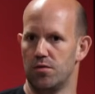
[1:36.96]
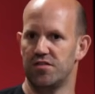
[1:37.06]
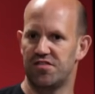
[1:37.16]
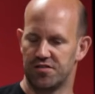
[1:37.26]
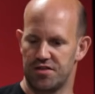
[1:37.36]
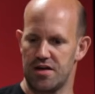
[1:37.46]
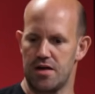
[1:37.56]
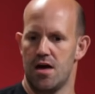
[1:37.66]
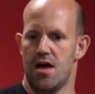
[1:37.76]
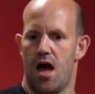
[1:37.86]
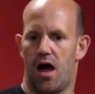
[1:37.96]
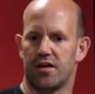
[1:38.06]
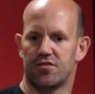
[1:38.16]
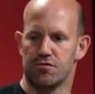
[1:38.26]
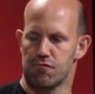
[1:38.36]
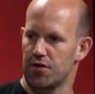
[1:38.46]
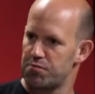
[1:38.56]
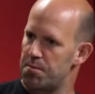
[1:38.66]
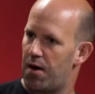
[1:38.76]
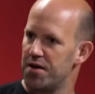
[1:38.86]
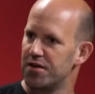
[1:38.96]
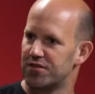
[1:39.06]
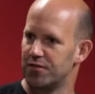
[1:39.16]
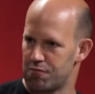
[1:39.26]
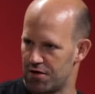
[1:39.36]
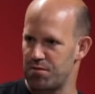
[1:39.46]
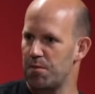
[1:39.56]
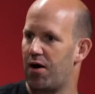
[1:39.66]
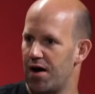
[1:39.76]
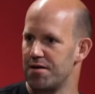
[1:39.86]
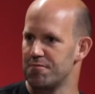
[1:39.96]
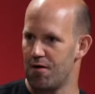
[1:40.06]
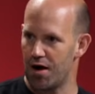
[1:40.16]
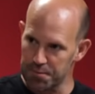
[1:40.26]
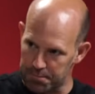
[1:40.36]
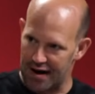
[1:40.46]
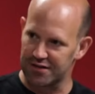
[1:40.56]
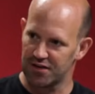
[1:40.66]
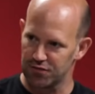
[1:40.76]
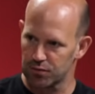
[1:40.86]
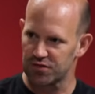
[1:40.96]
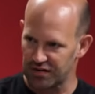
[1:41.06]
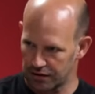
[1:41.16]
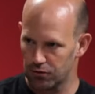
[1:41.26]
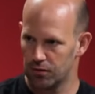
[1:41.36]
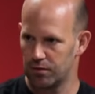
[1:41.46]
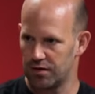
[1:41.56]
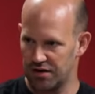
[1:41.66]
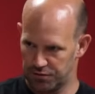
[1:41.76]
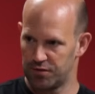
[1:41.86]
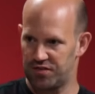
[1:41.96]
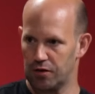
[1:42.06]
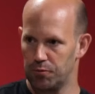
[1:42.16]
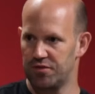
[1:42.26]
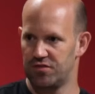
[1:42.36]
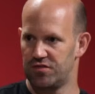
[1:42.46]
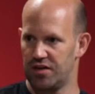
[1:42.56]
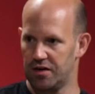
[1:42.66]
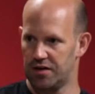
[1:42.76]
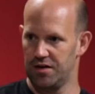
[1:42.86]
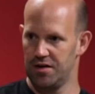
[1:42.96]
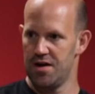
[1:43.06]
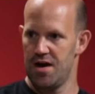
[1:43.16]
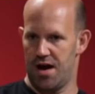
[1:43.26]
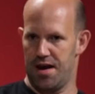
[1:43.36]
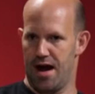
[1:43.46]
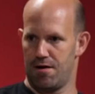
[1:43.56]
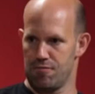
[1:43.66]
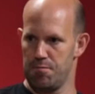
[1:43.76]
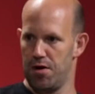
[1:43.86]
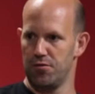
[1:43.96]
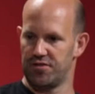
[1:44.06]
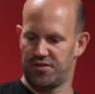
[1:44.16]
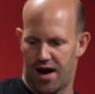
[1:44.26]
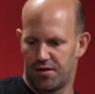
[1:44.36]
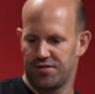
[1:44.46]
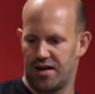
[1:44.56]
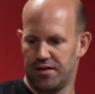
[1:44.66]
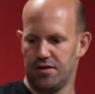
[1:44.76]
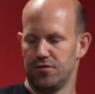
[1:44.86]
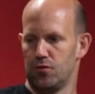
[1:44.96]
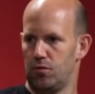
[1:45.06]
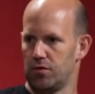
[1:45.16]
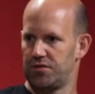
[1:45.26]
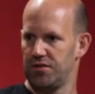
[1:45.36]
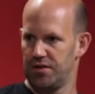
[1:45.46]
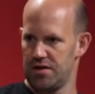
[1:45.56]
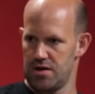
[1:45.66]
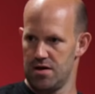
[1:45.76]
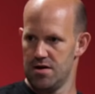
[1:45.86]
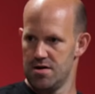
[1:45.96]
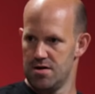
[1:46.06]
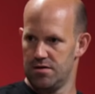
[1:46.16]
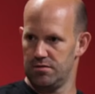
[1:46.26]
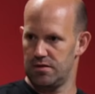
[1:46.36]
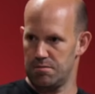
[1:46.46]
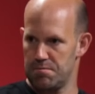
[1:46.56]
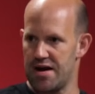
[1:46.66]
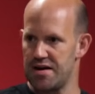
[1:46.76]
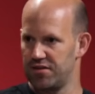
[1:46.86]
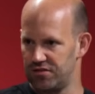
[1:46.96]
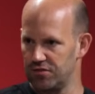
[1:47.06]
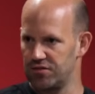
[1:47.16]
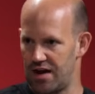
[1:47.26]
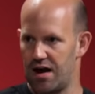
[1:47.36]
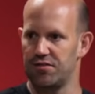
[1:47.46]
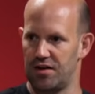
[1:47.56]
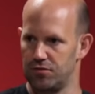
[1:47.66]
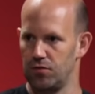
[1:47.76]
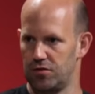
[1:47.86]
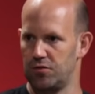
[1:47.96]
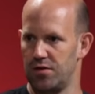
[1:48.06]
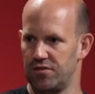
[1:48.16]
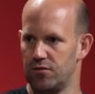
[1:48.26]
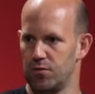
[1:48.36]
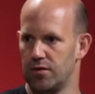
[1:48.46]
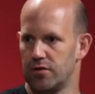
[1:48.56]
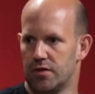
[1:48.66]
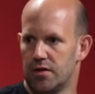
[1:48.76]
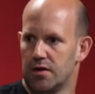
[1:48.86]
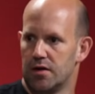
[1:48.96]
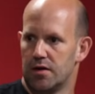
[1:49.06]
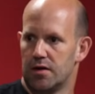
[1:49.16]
This is I guess the Raspberry Pi-ness of a Raspberry Pi, right? Packed into a single piece of silicon and now remote. So how does that then talk to the main SoC? How does that talk to 2712?